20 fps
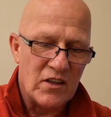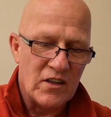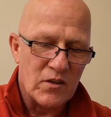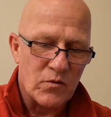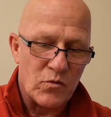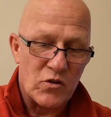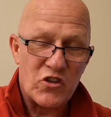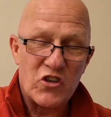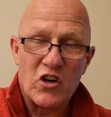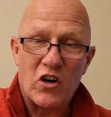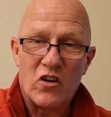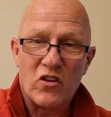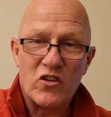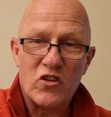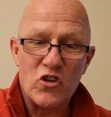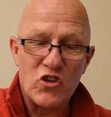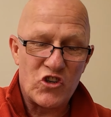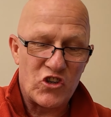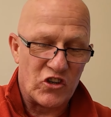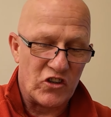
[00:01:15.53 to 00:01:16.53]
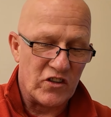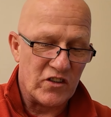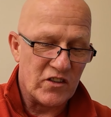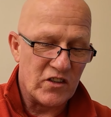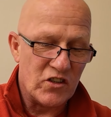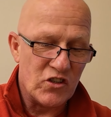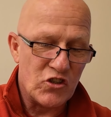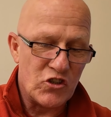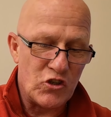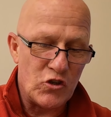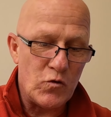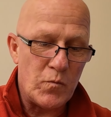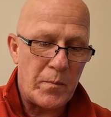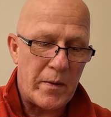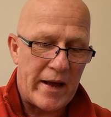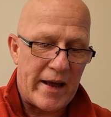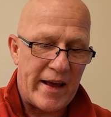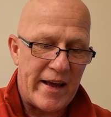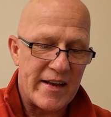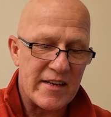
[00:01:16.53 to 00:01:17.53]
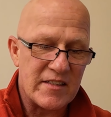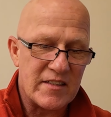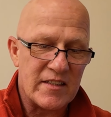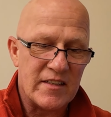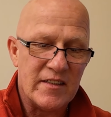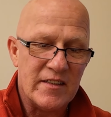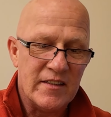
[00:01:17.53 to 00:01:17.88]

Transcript: which are cushioned, two pairs,